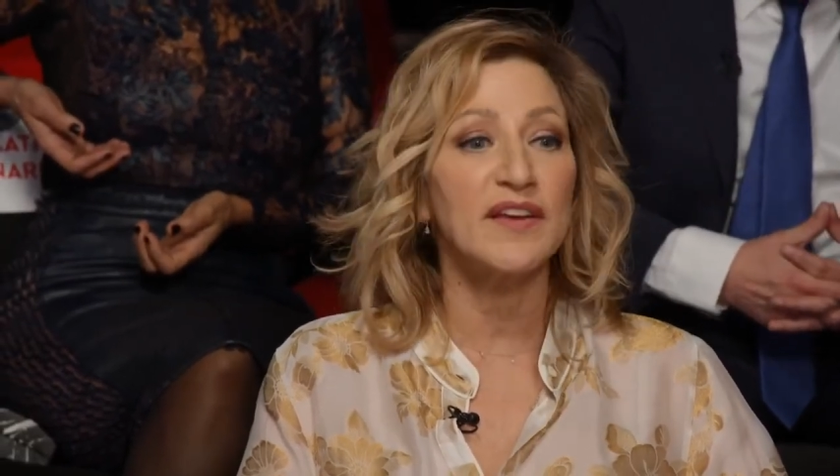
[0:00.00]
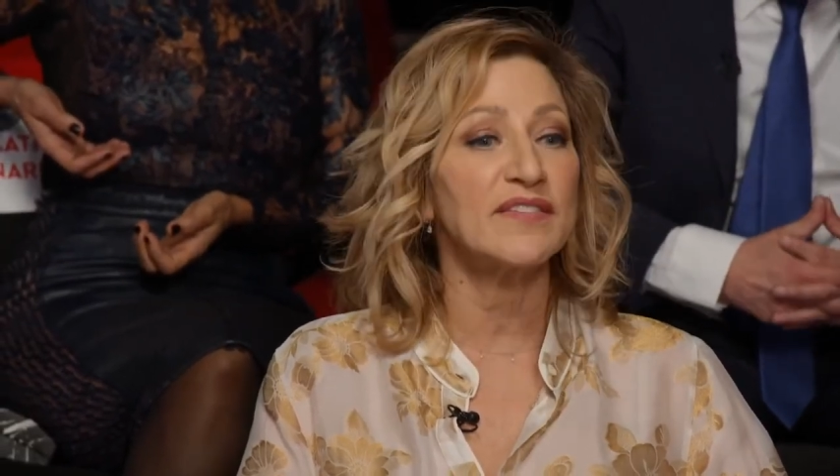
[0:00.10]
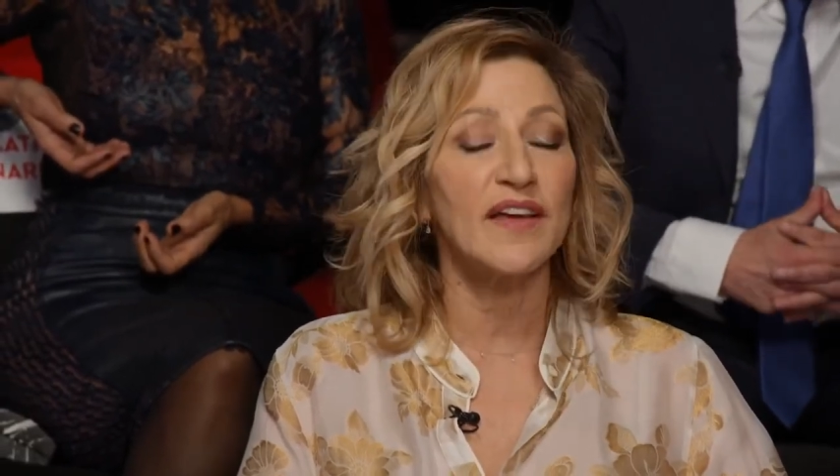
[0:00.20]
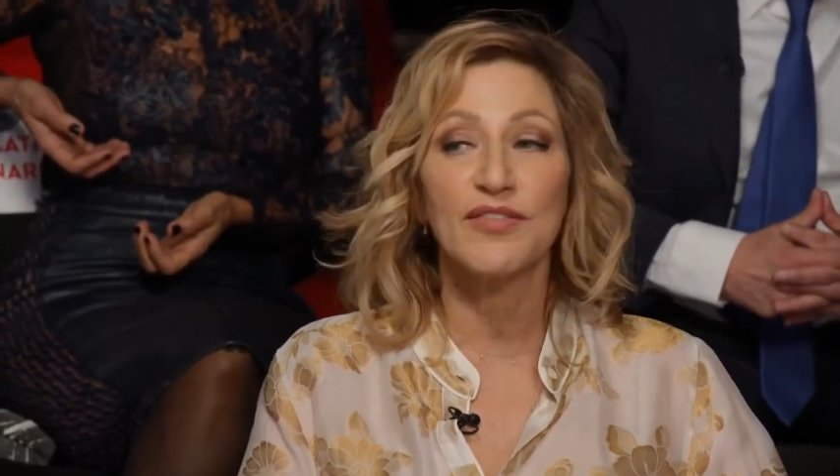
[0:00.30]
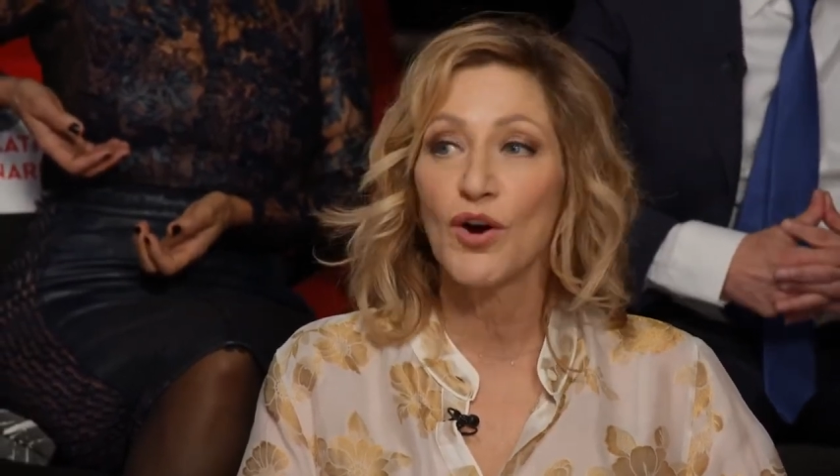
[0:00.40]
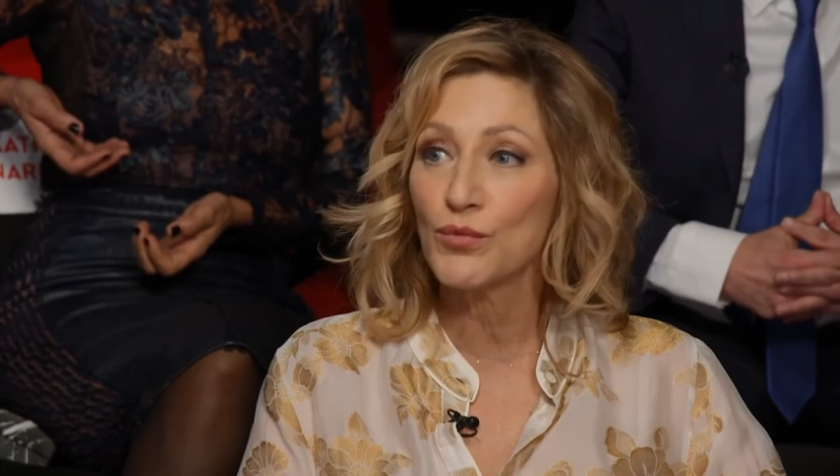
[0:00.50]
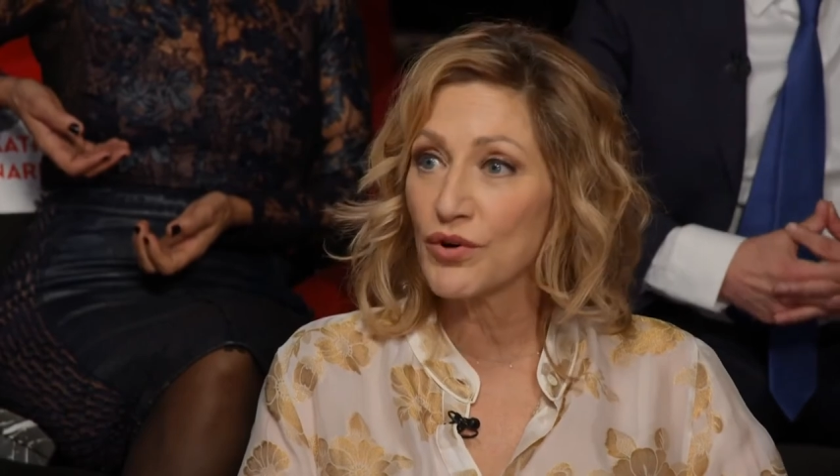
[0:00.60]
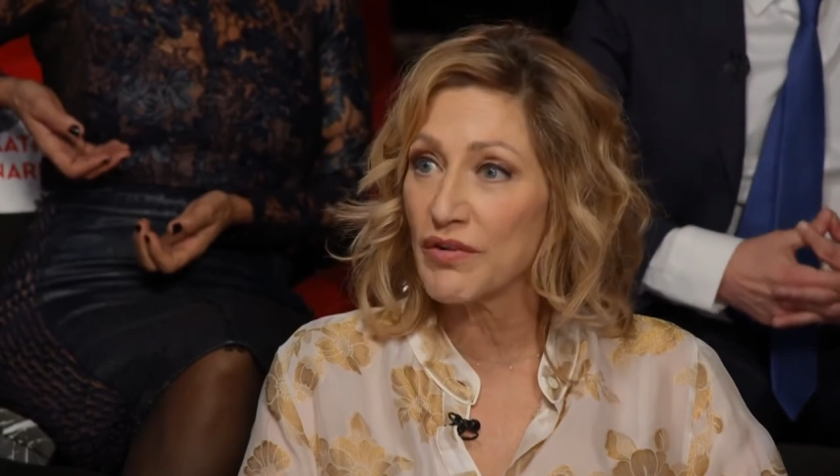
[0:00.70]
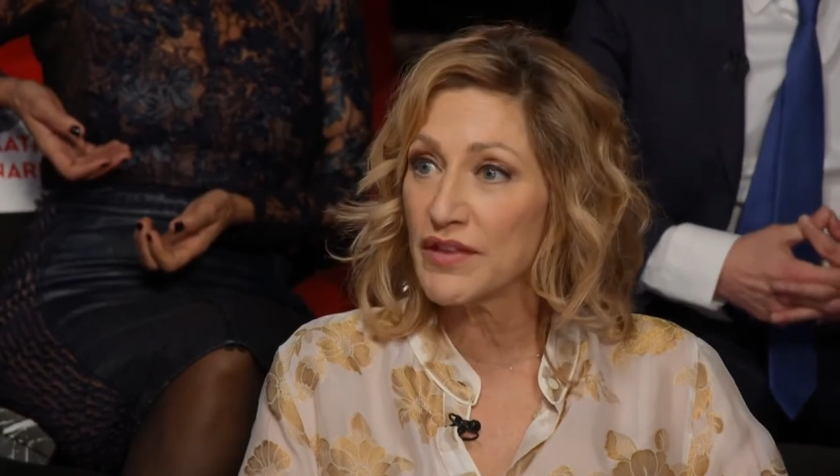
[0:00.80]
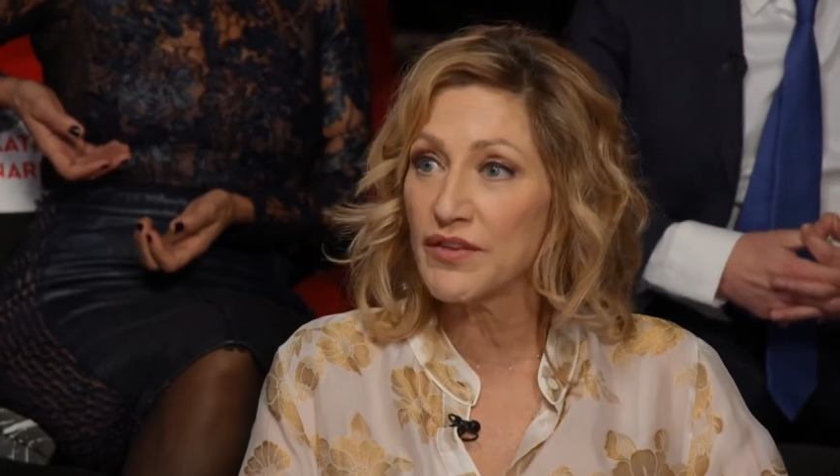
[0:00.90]
things I thought
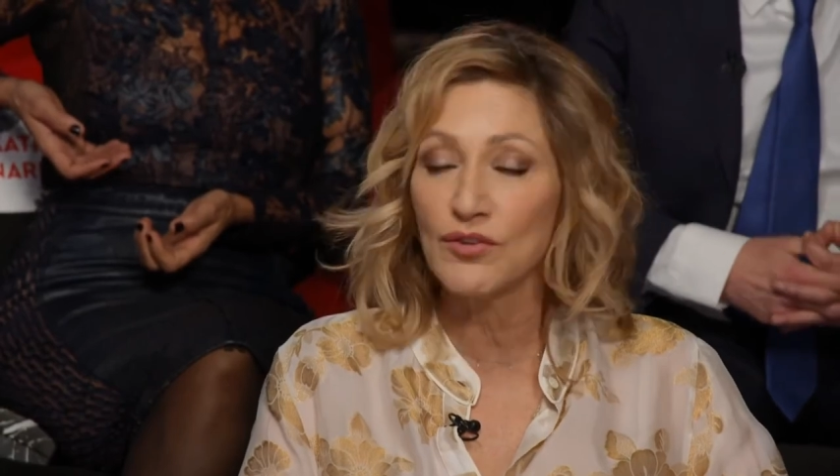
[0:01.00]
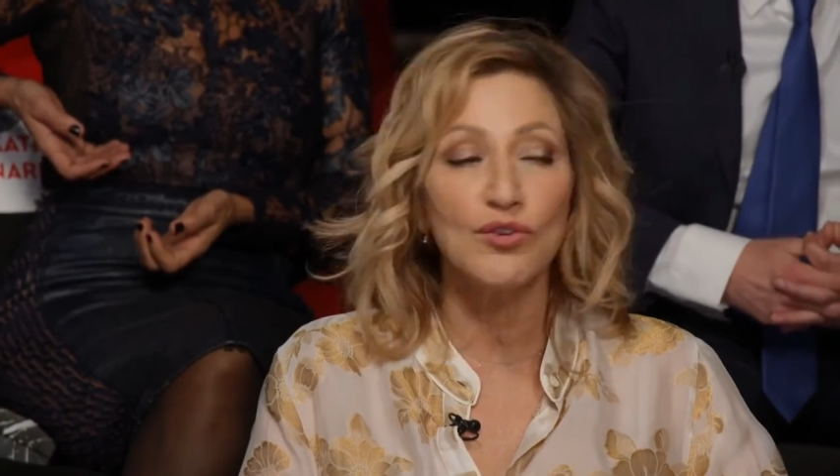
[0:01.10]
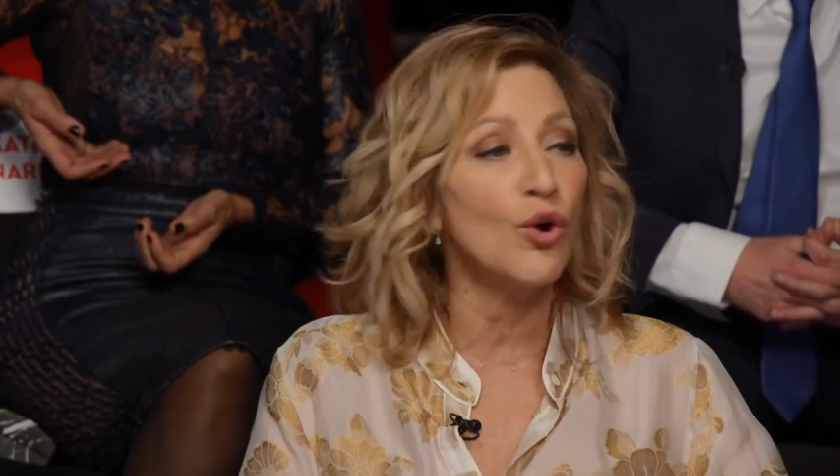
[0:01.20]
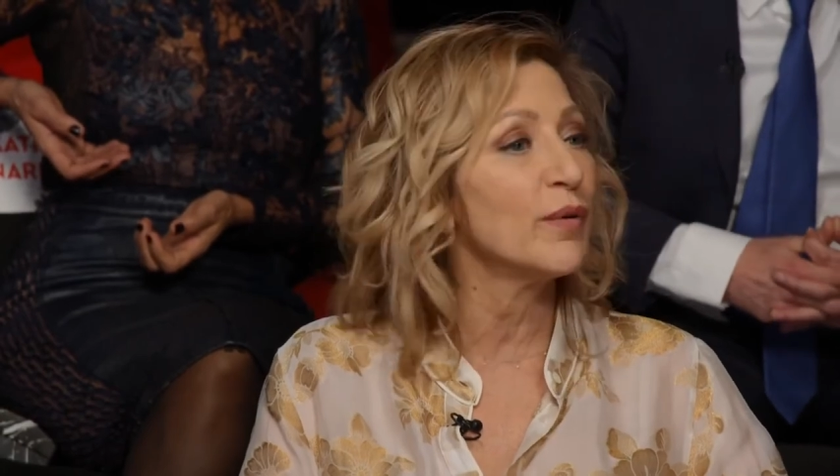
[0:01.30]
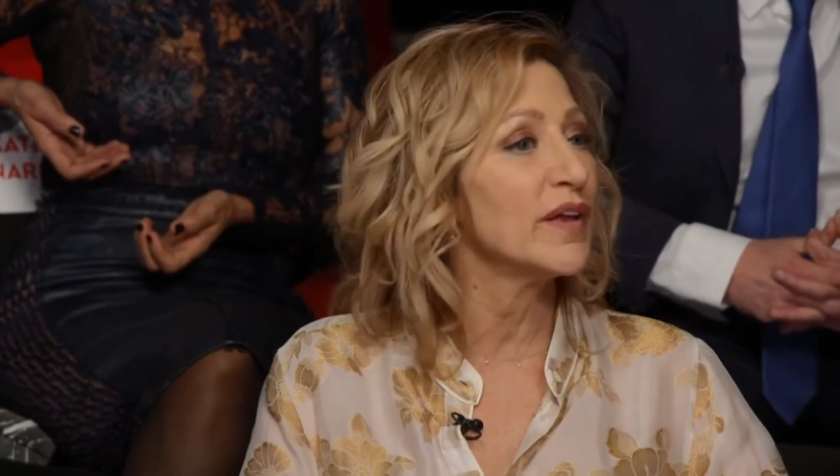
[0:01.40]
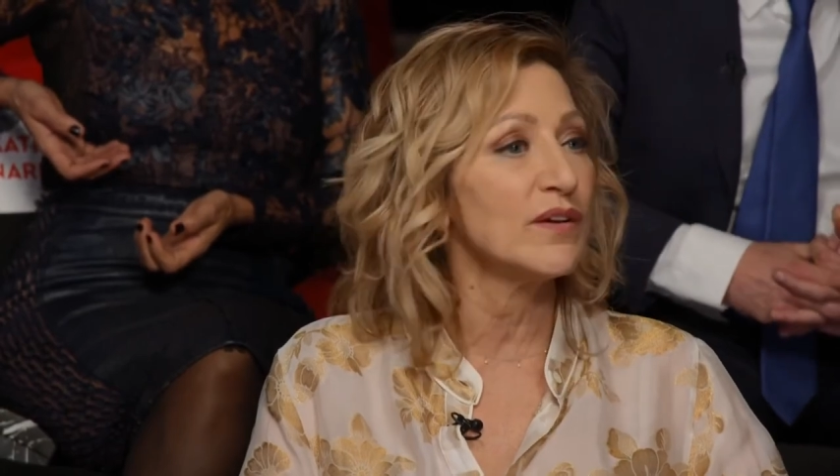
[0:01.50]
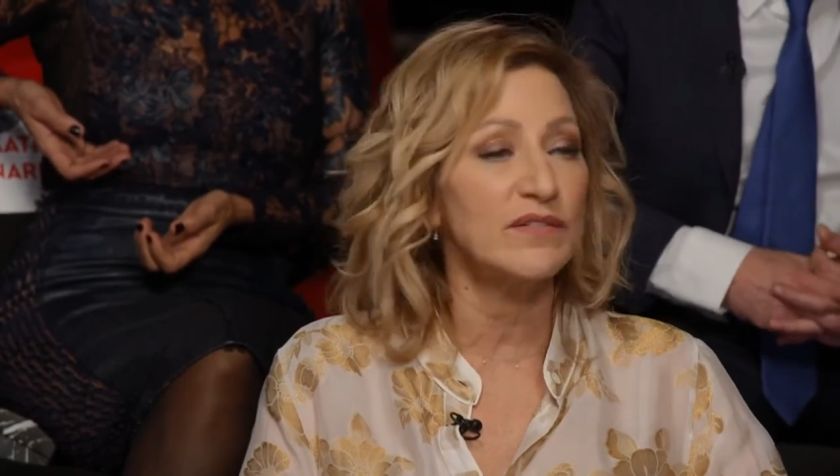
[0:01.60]
were great that nobody